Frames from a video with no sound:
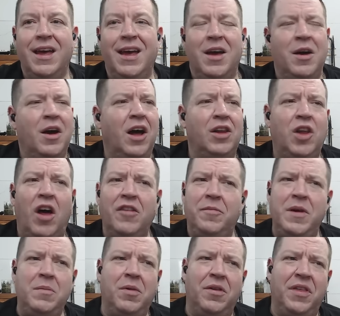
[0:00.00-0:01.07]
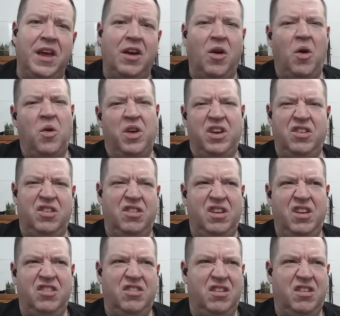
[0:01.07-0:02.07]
A lot of people think, oh, Indonesia,